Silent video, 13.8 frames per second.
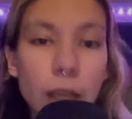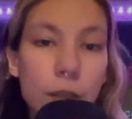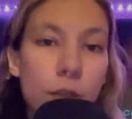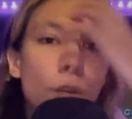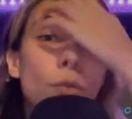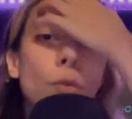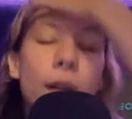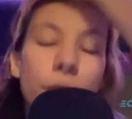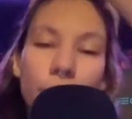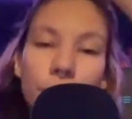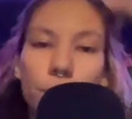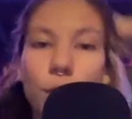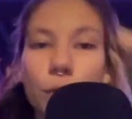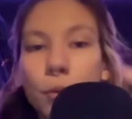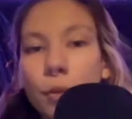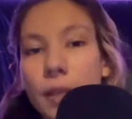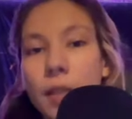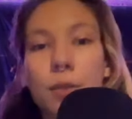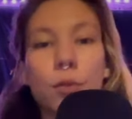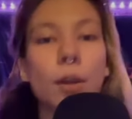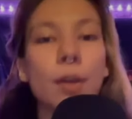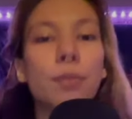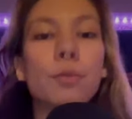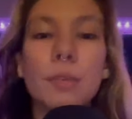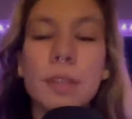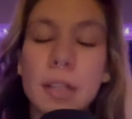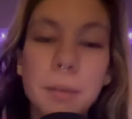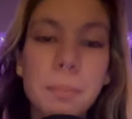So what you have to do is you have to
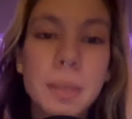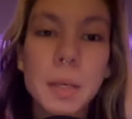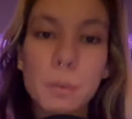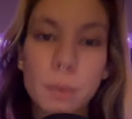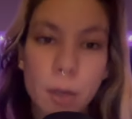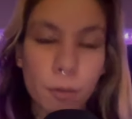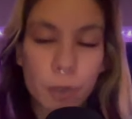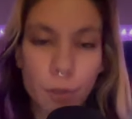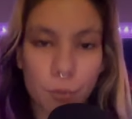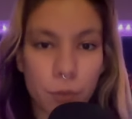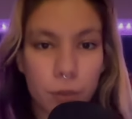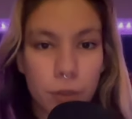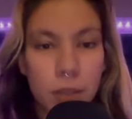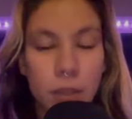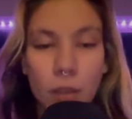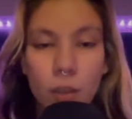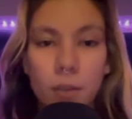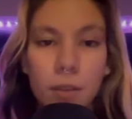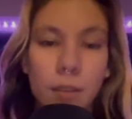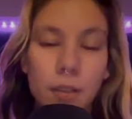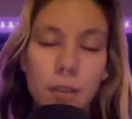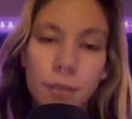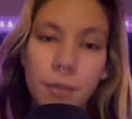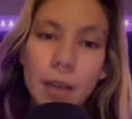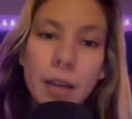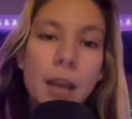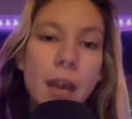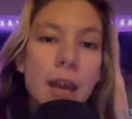really be aware of what you're focusing on.
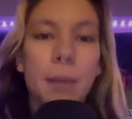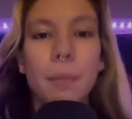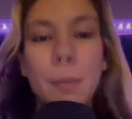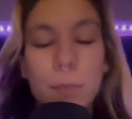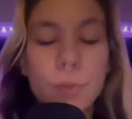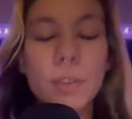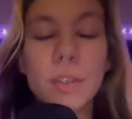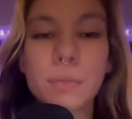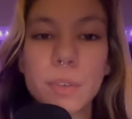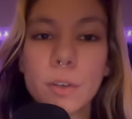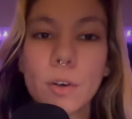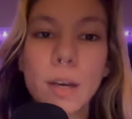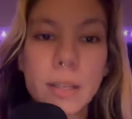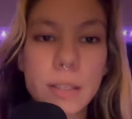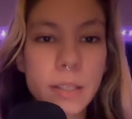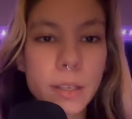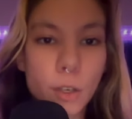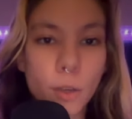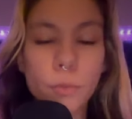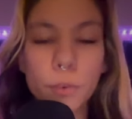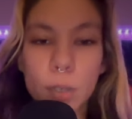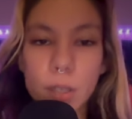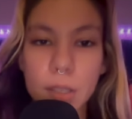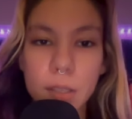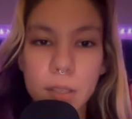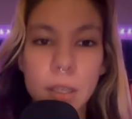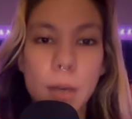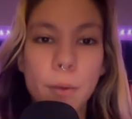Right? In my previous video, I said your
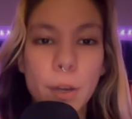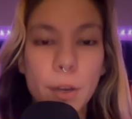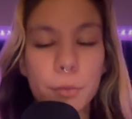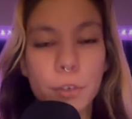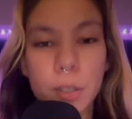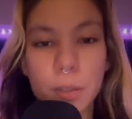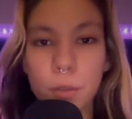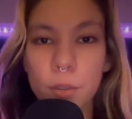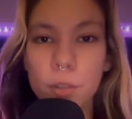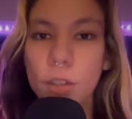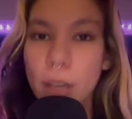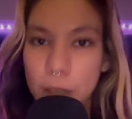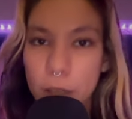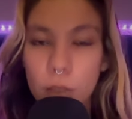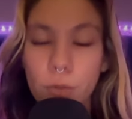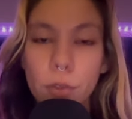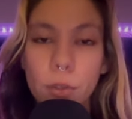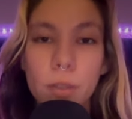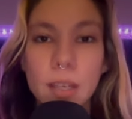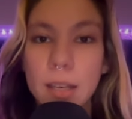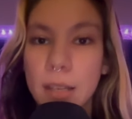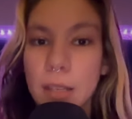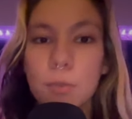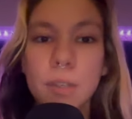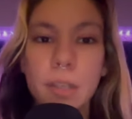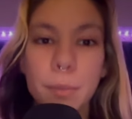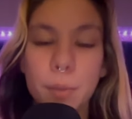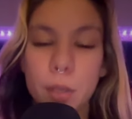focus, where your focus goes, your energy flows, and that's
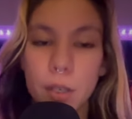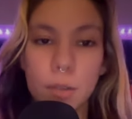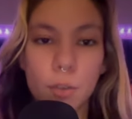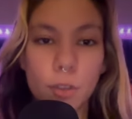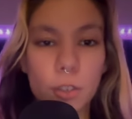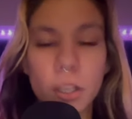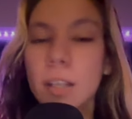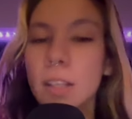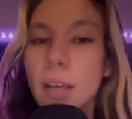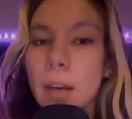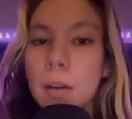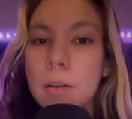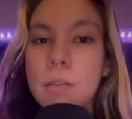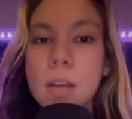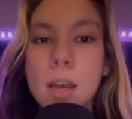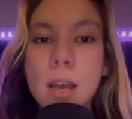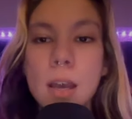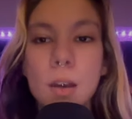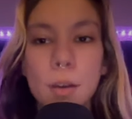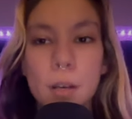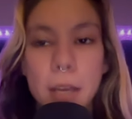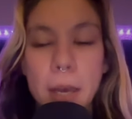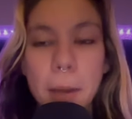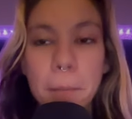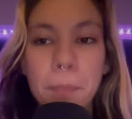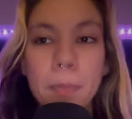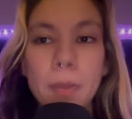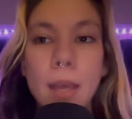really important. So you check that out,
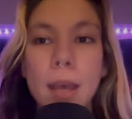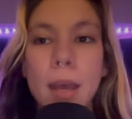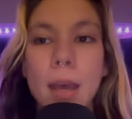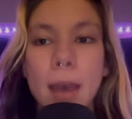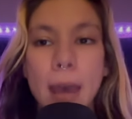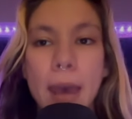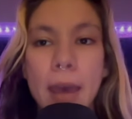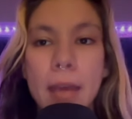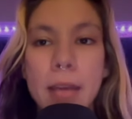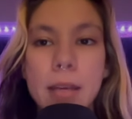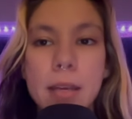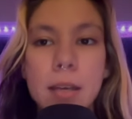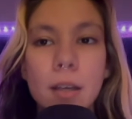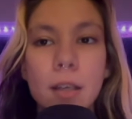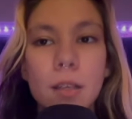okay? And